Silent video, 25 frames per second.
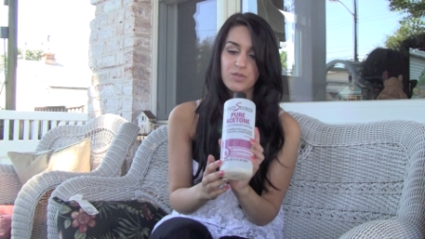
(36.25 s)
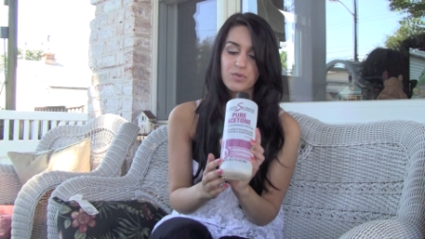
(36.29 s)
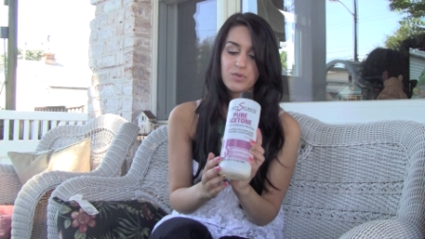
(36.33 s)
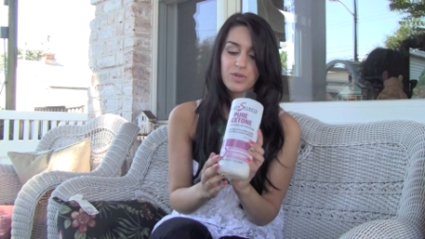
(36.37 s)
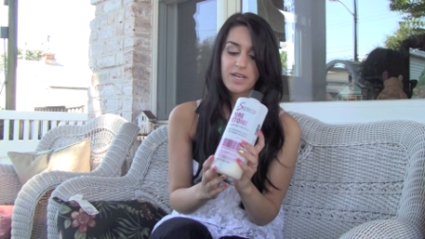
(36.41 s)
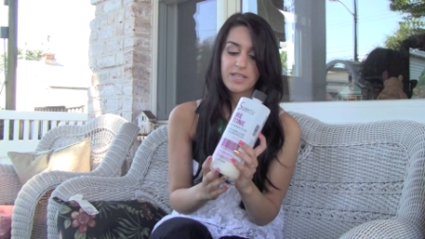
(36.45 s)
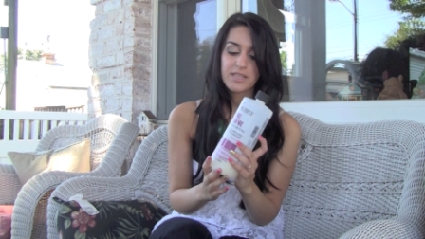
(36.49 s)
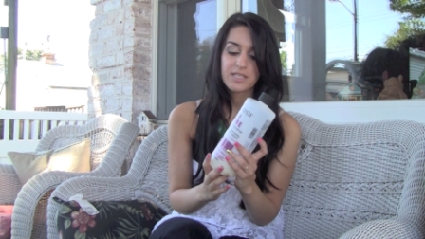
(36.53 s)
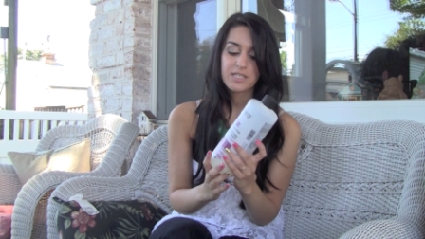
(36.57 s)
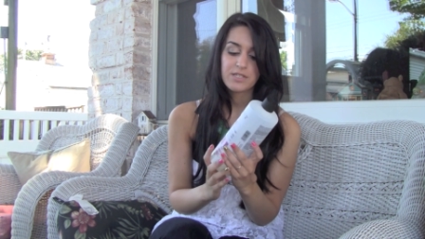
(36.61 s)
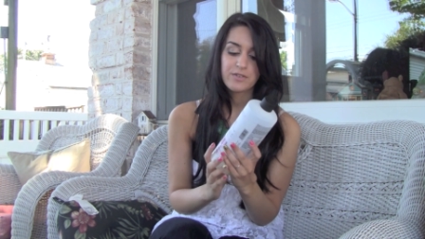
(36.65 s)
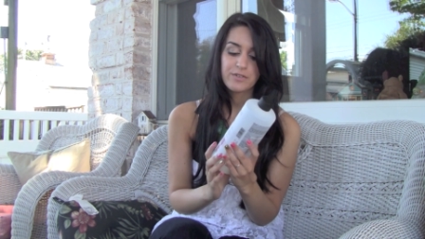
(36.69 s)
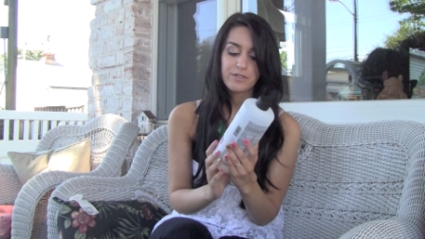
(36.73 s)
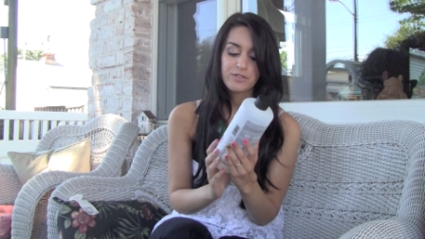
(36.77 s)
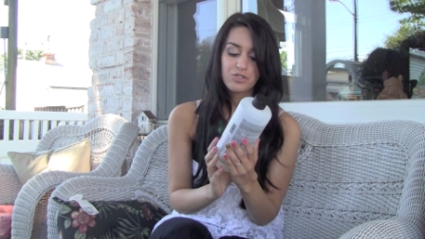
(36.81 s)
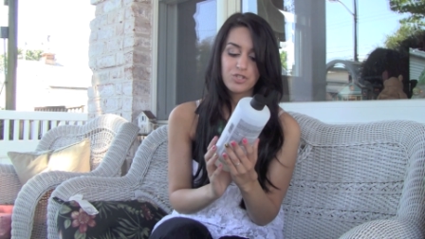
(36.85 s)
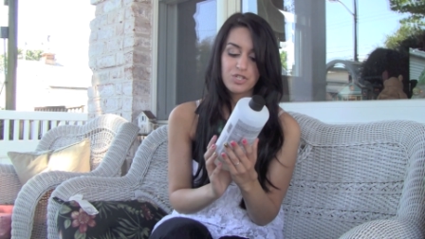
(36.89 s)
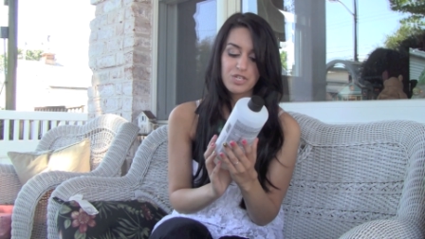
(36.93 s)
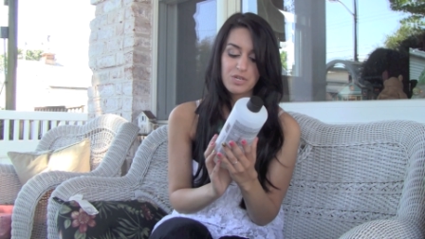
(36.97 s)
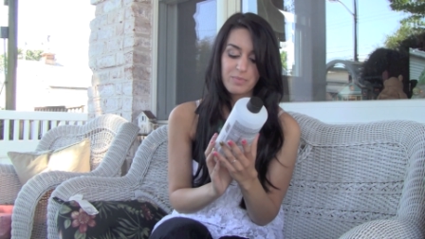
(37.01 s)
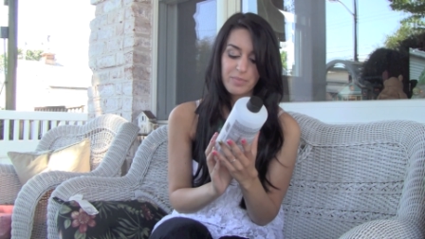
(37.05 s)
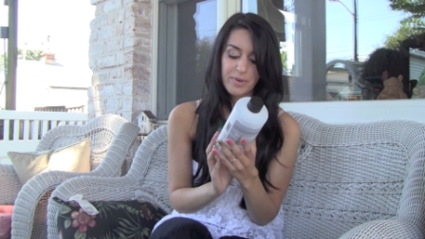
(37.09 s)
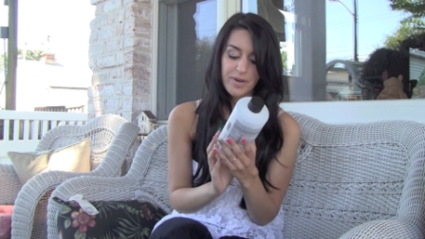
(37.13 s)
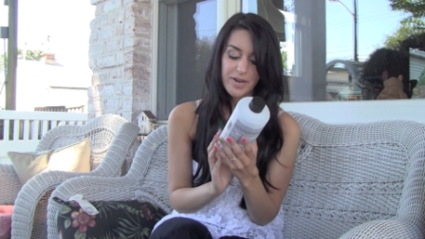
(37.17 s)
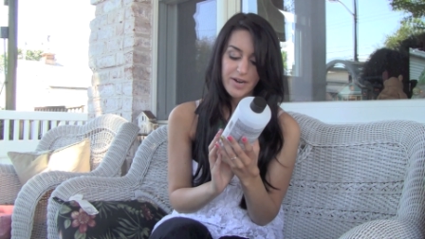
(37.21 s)
you can get this for
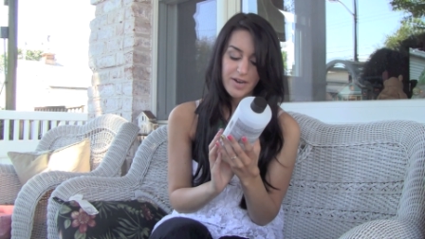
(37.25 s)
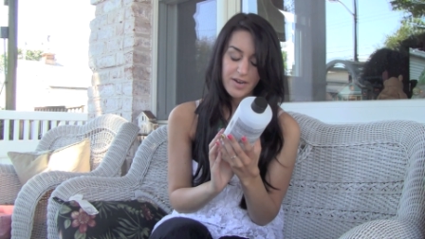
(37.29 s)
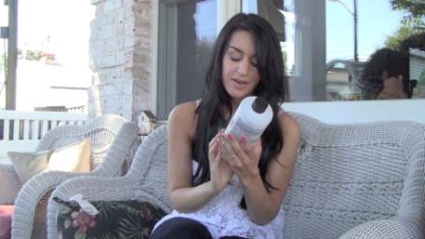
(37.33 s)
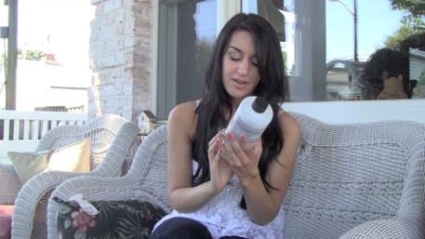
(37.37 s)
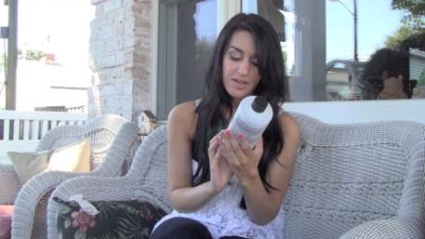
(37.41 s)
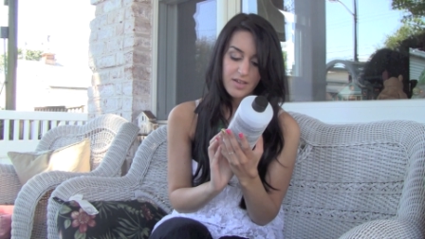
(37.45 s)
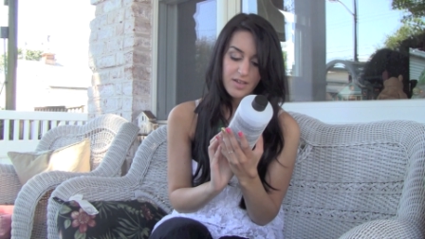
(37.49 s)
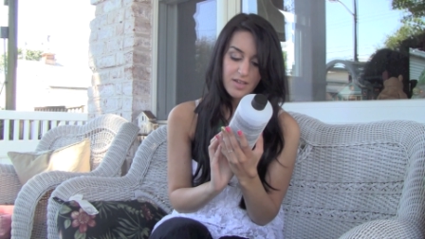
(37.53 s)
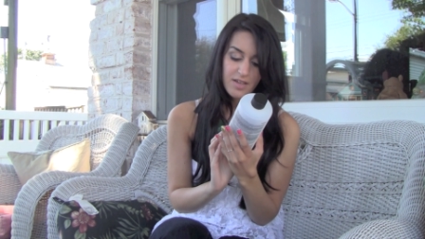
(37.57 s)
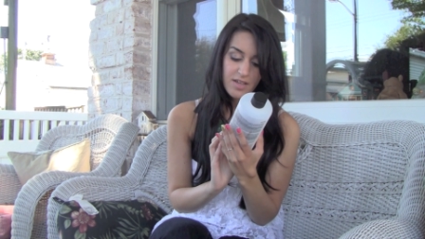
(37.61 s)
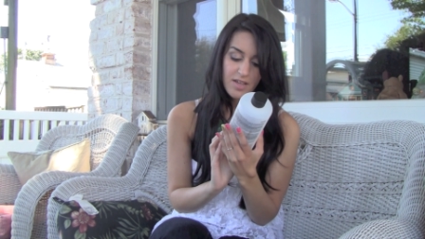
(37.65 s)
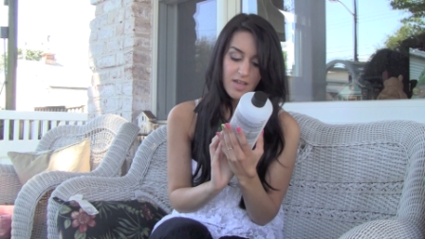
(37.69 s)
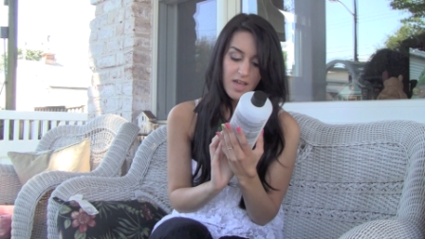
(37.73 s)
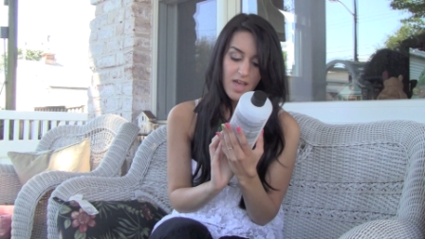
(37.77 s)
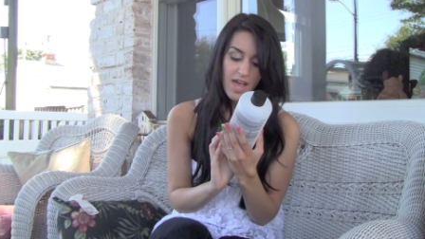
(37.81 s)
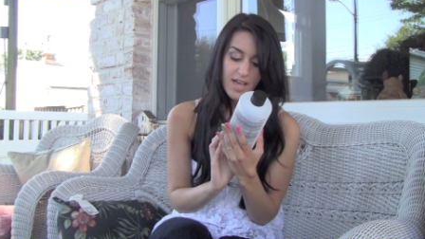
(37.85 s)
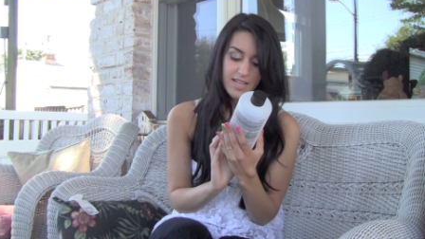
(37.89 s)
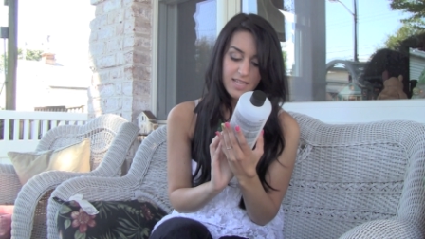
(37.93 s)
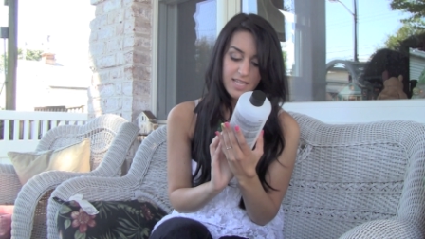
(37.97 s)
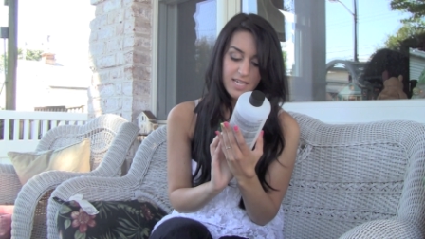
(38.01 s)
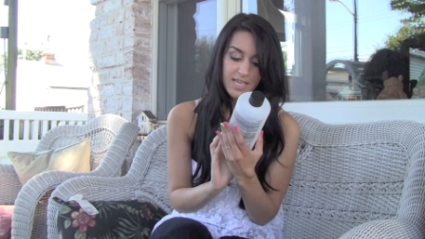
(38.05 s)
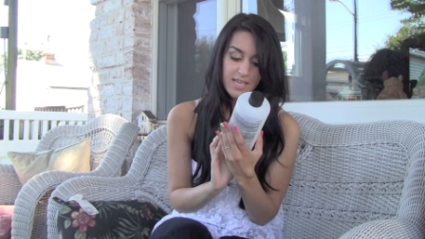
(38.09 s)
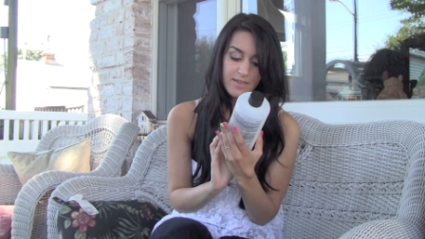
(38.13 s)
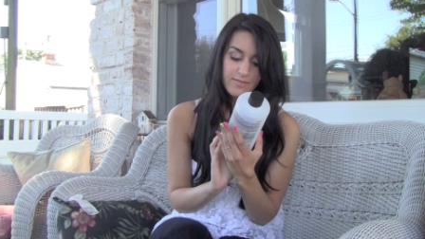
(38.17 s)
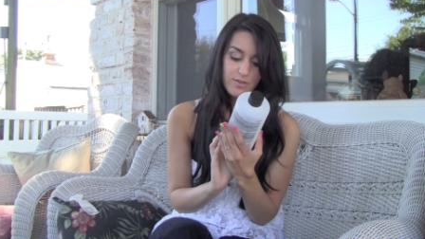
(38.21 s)
cheaper.
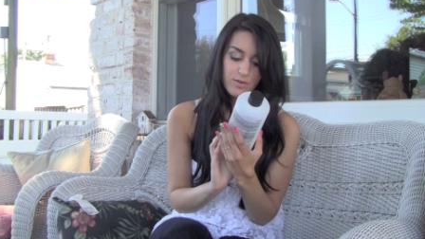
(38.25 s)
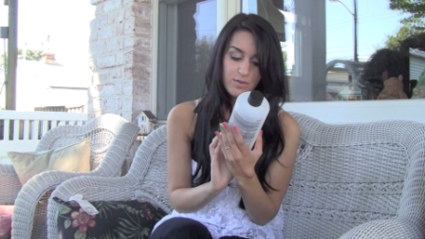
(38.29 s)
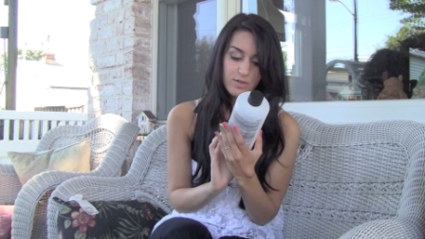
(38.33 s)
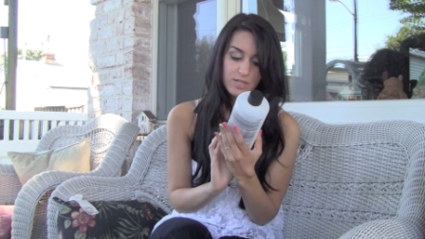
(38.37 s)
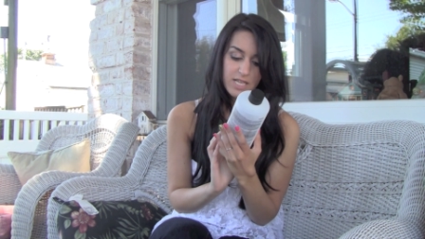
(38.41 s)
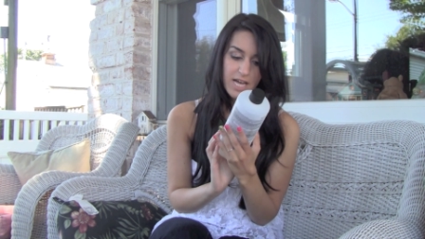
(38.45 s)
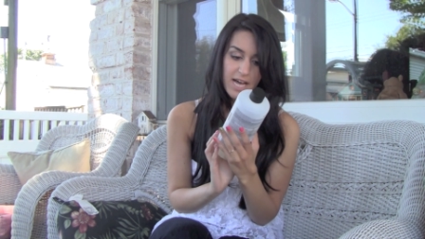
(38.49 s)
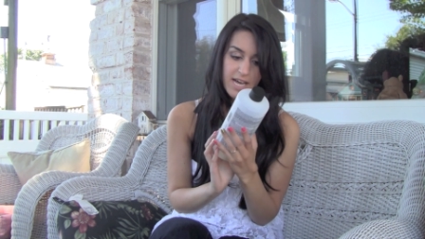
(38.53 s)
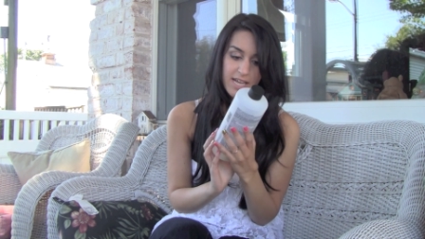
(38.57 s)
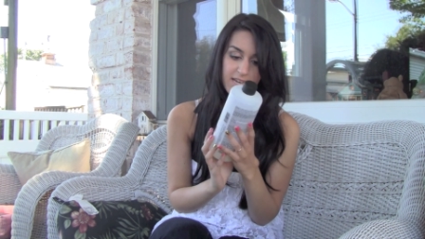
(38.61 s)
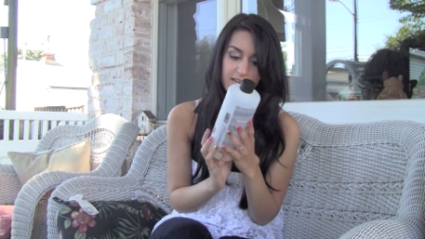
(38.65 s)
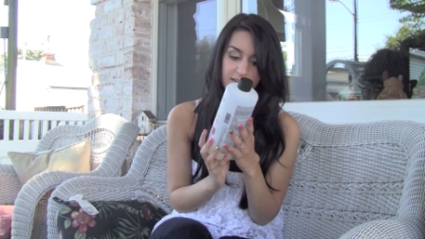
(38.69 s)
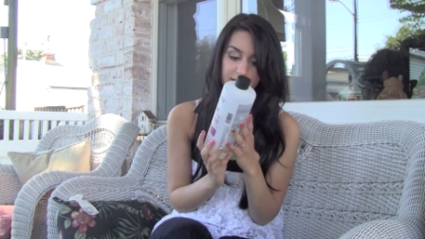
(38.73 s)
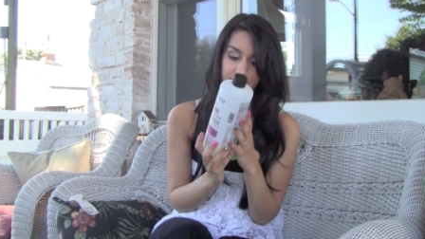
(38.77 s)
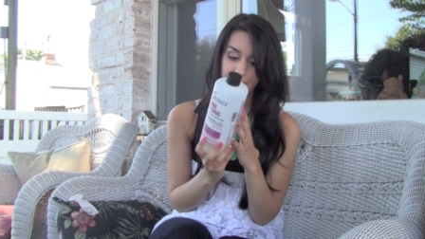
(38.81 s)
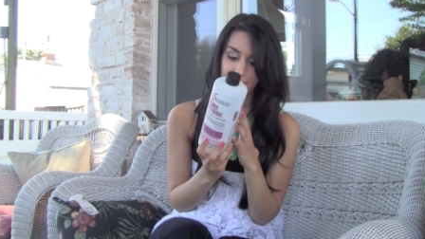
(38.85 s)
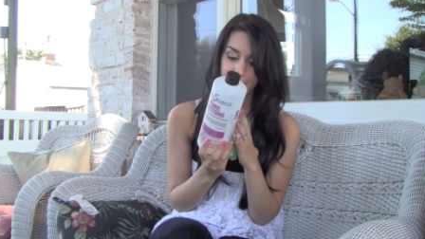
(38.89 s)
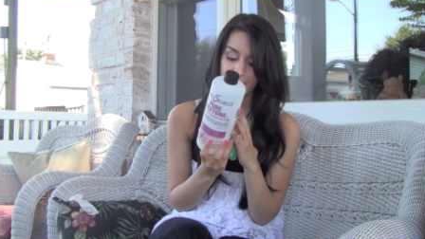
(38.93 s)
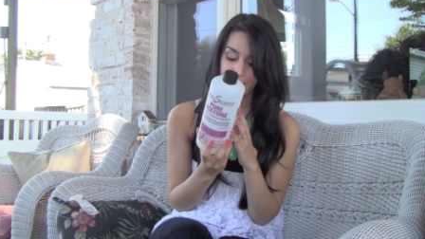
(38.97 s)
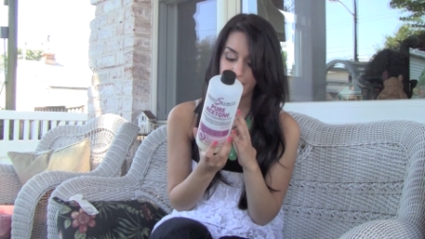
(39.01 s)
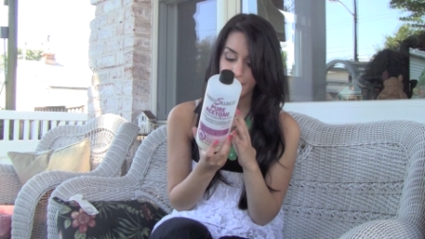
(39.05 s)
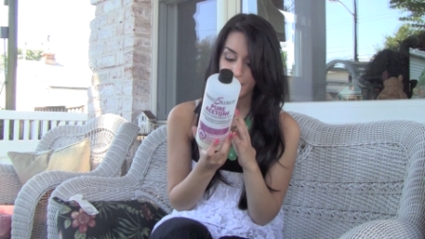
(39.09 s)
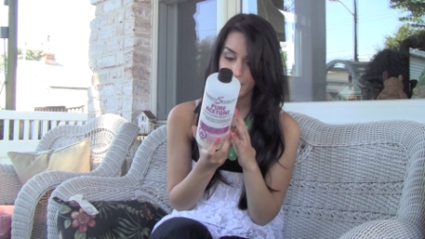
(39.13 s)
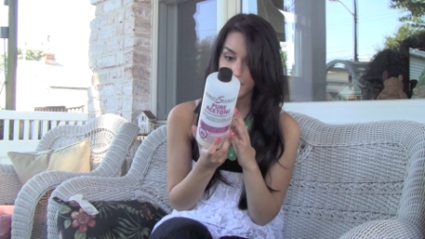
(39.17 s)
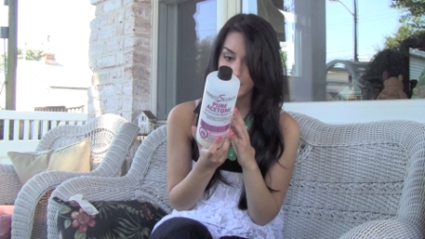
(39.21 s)
And they give you a lot in
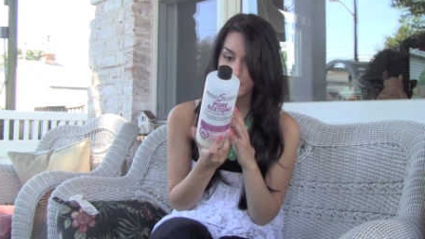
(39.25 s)
here.